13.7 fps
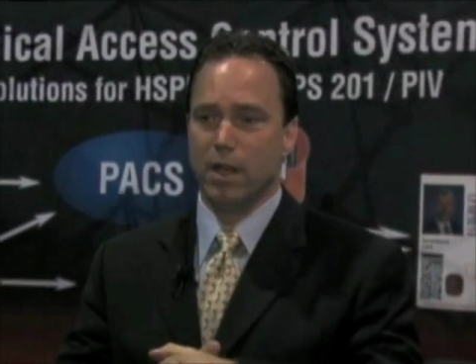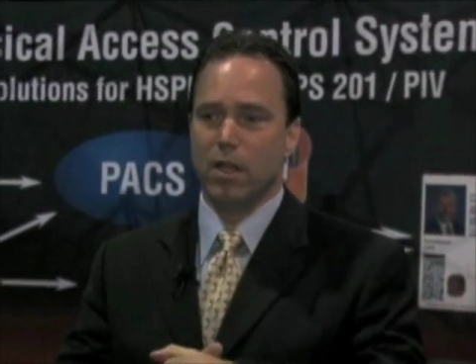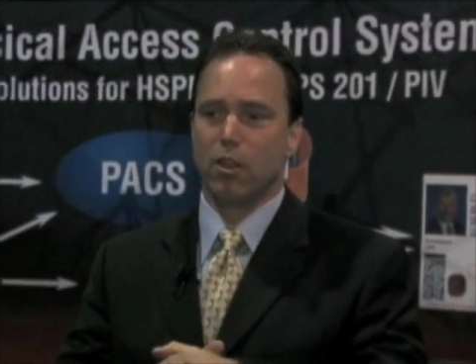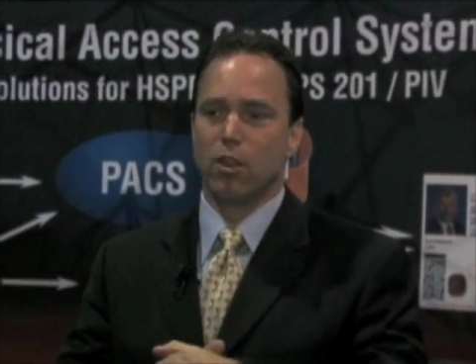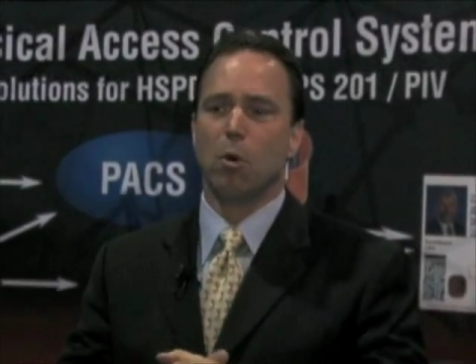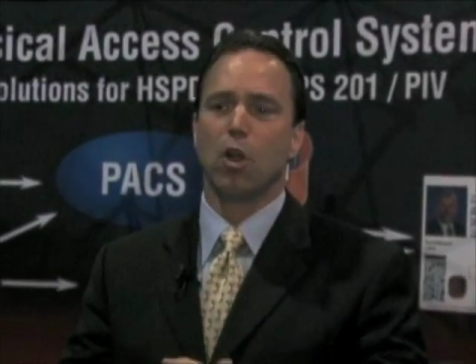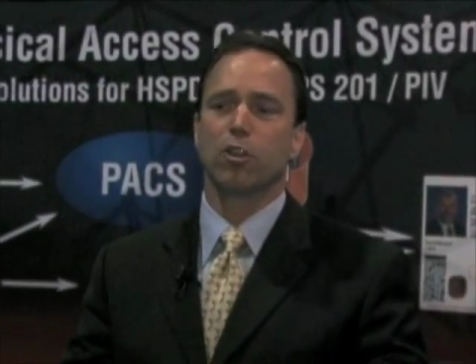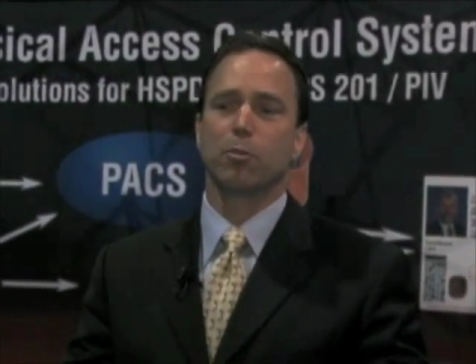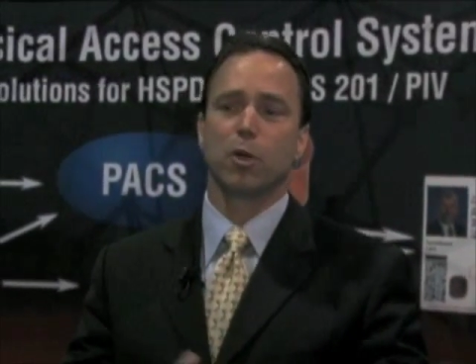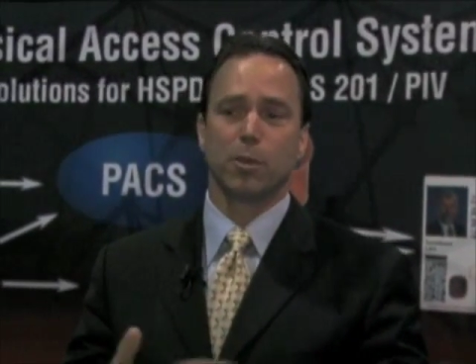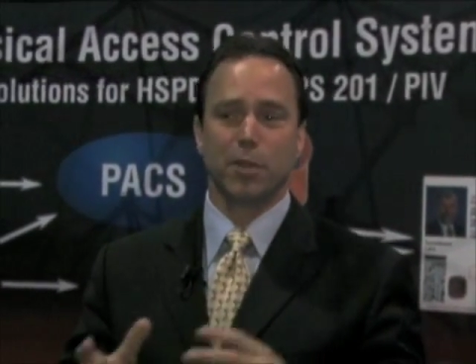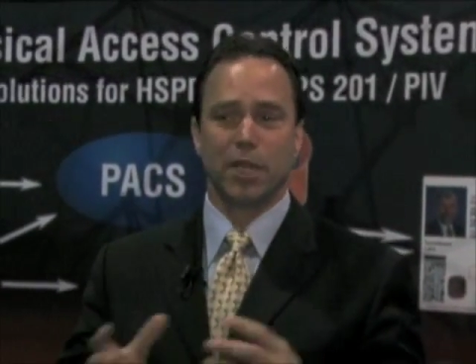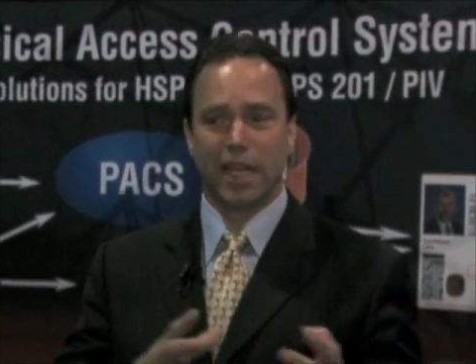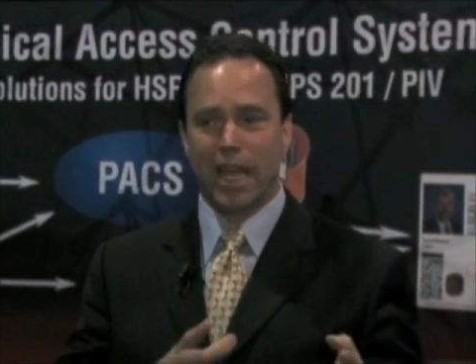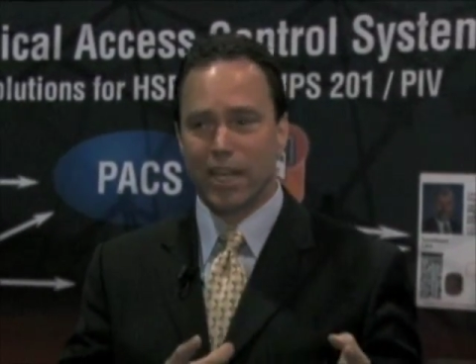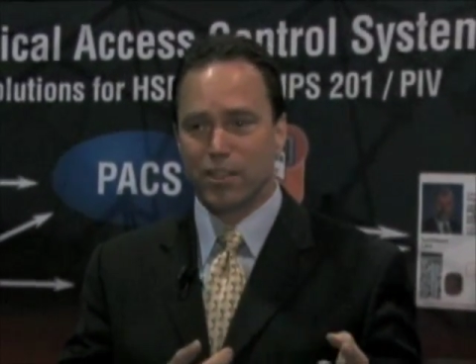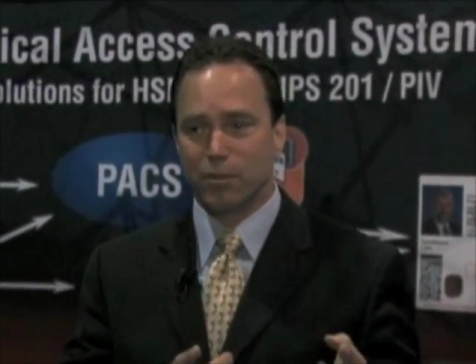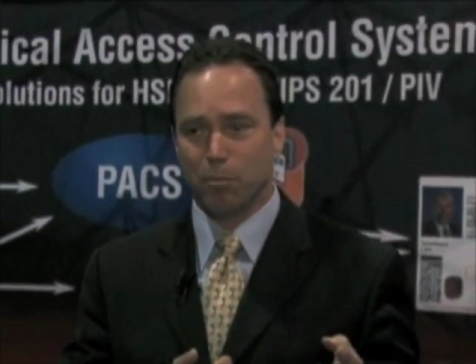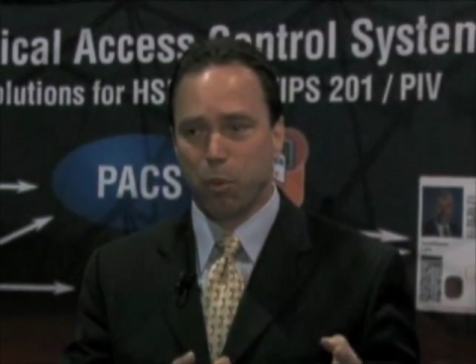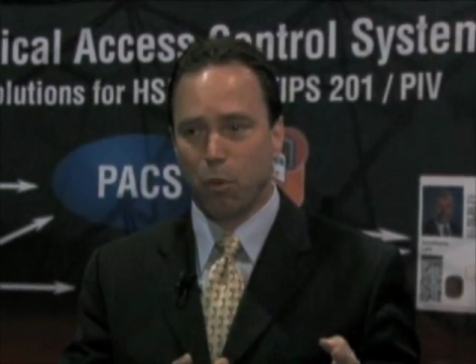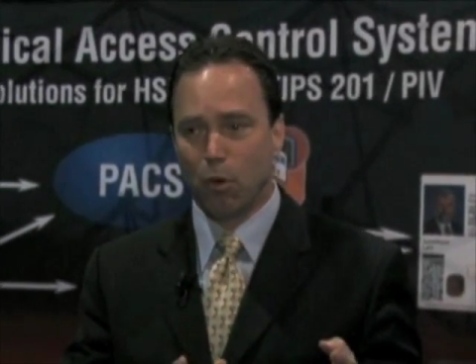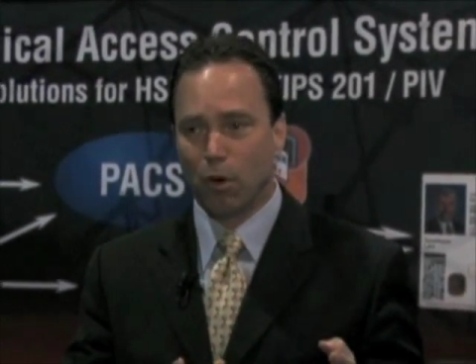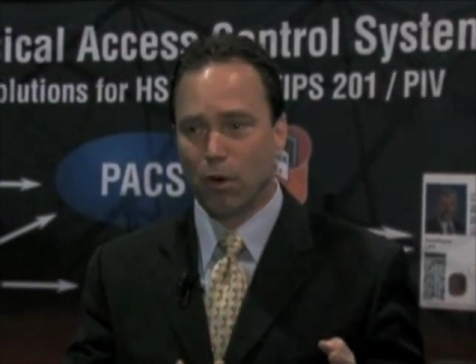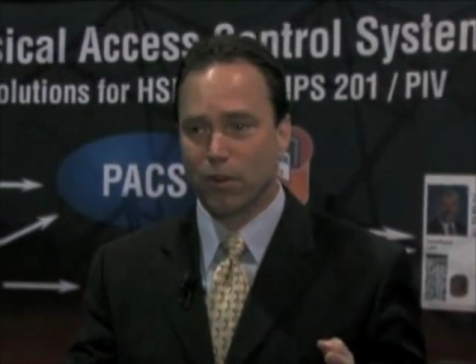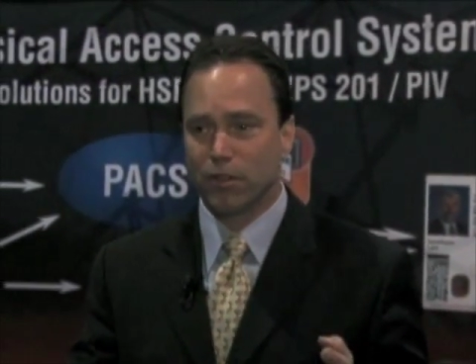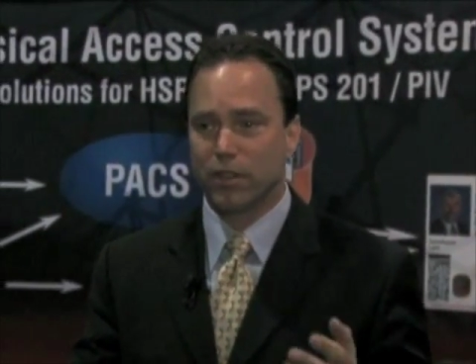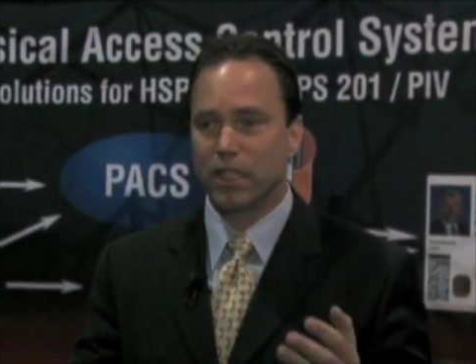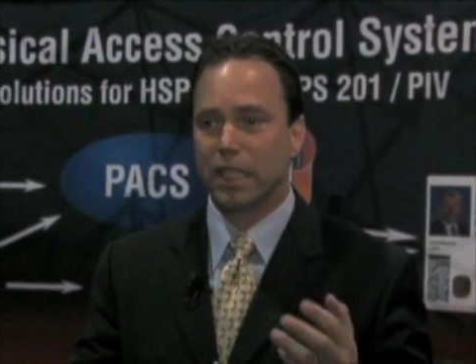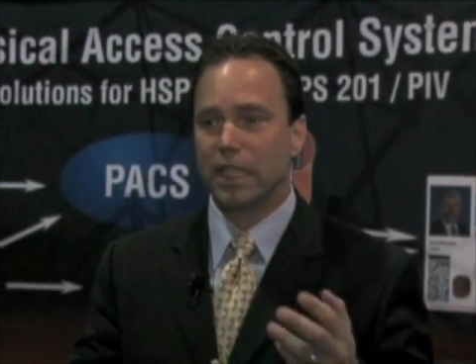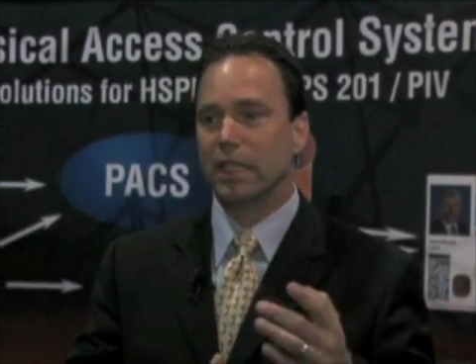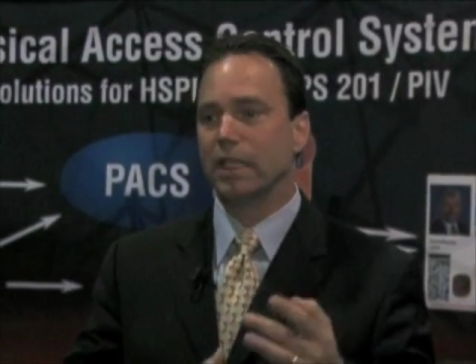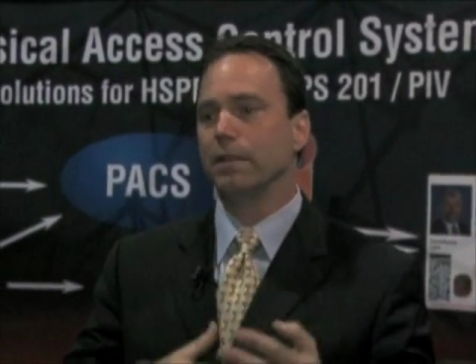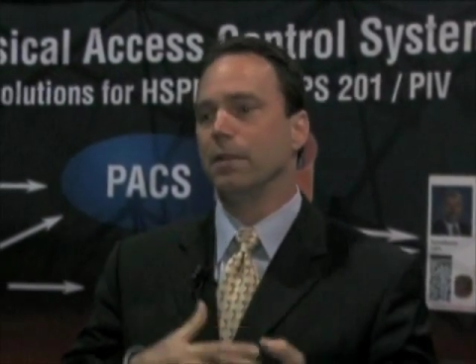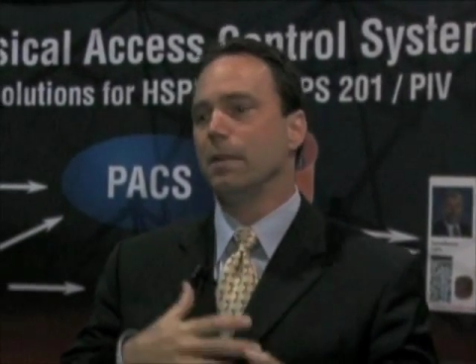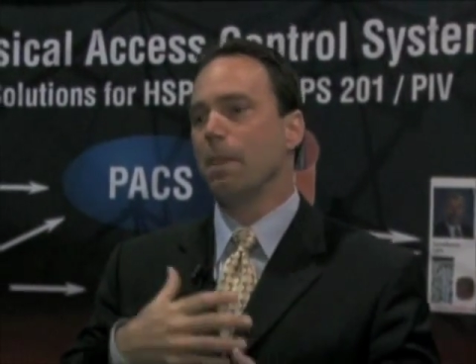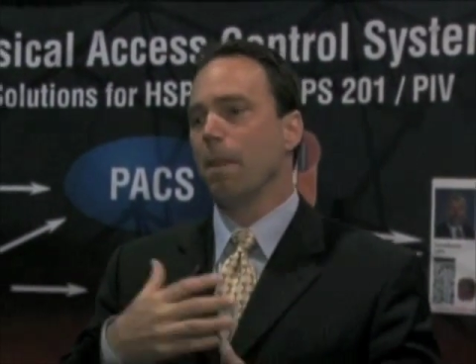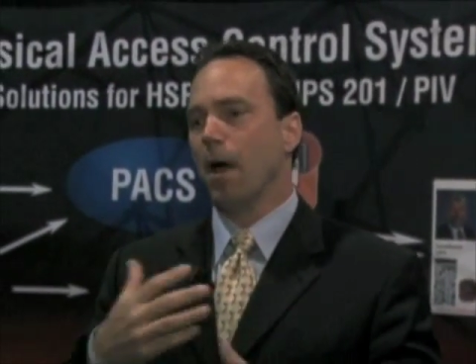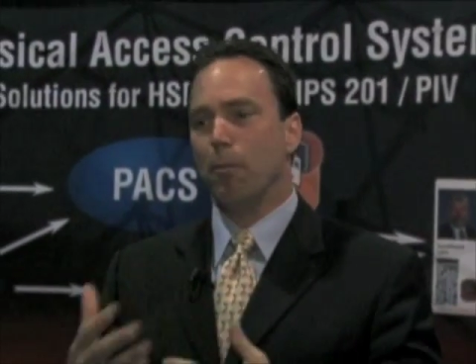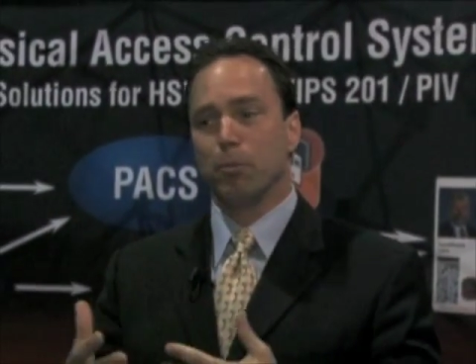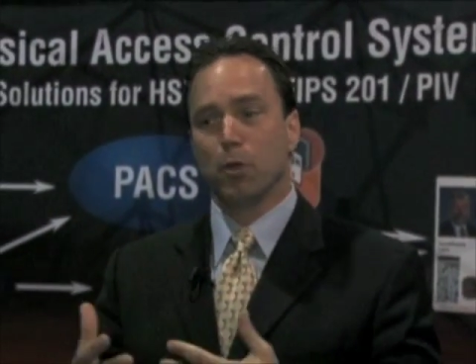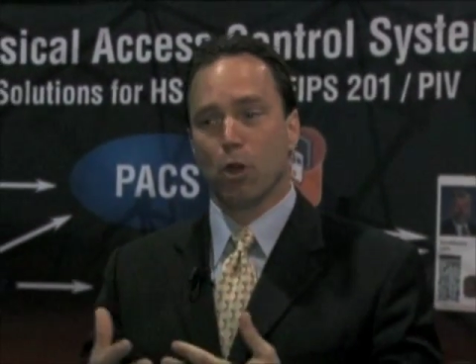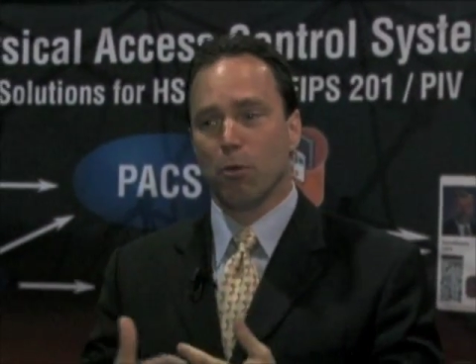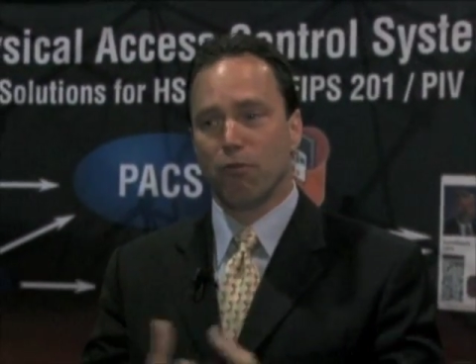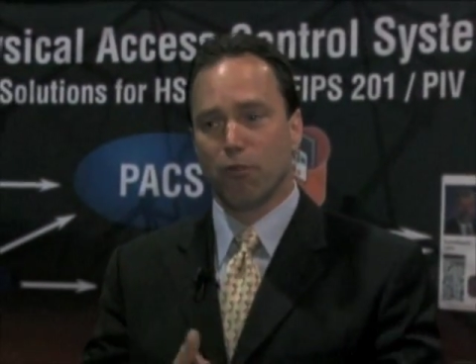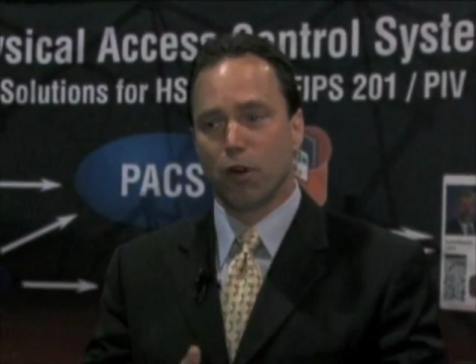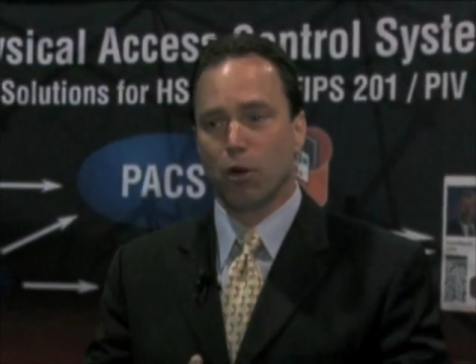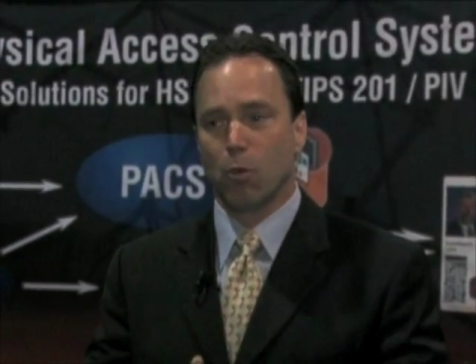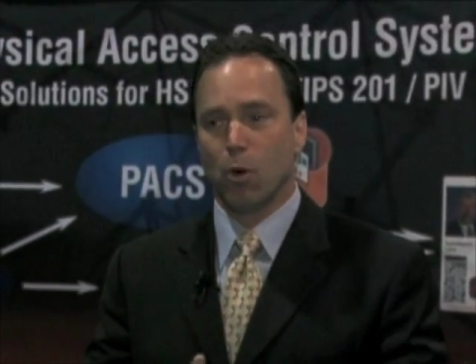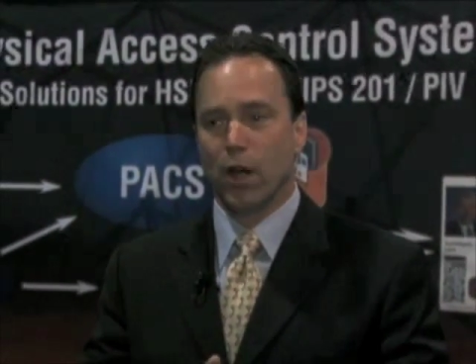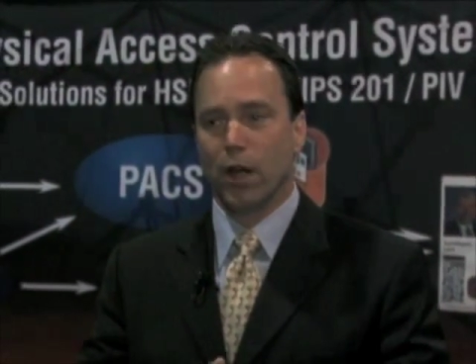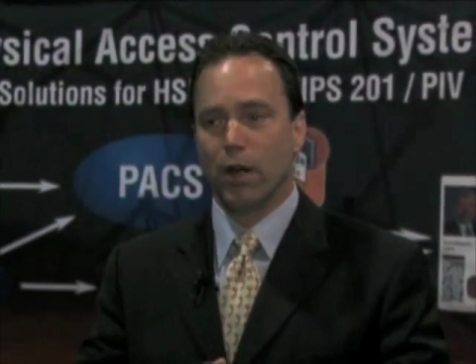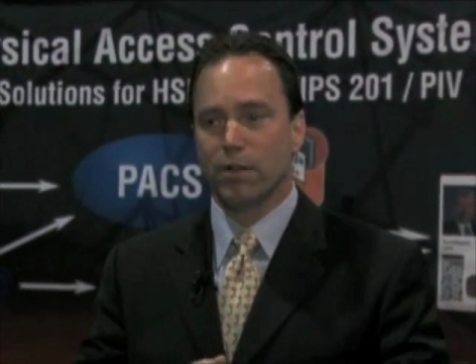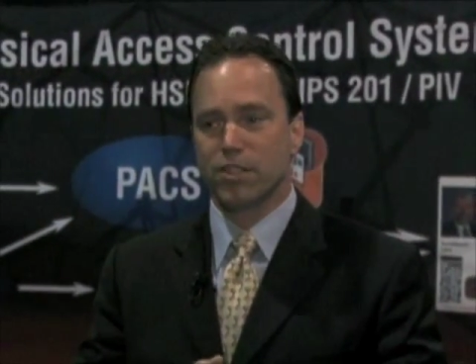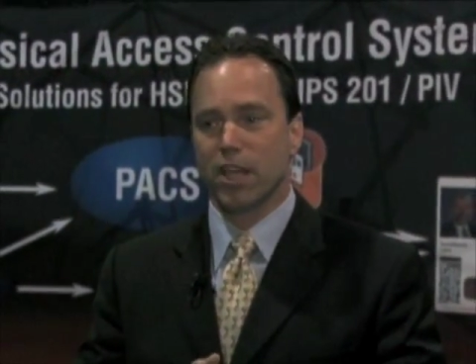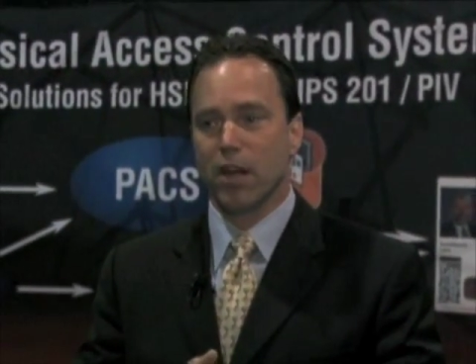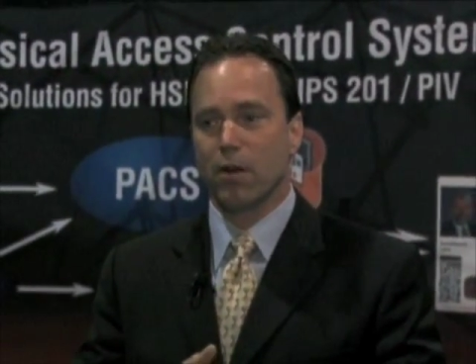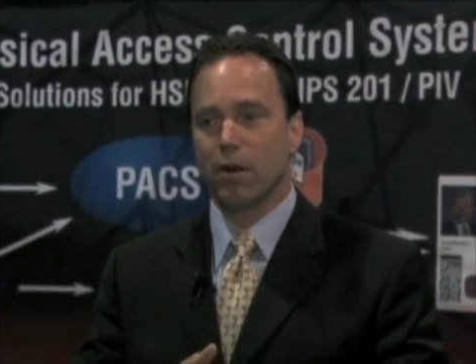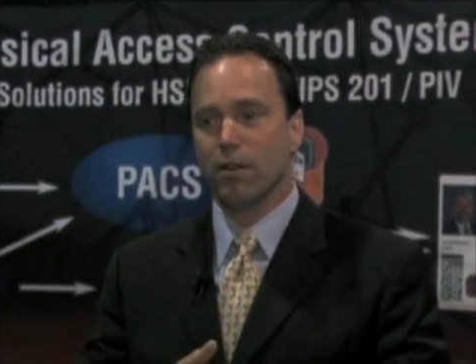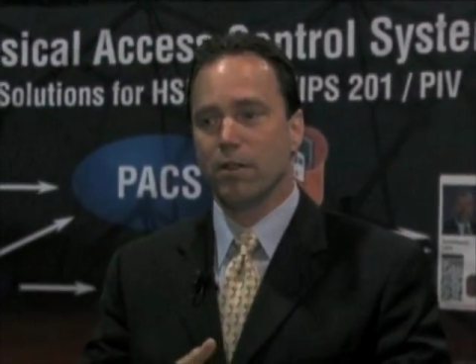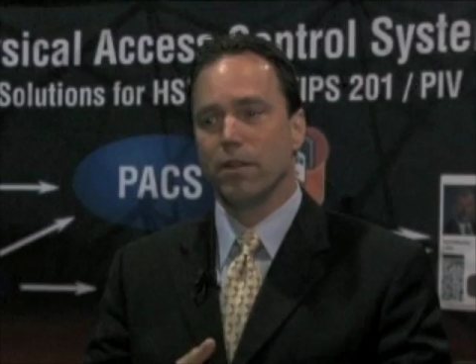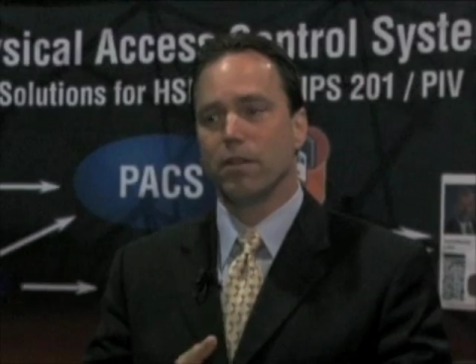the multiple communication ports, the uploadable firmware, etc.,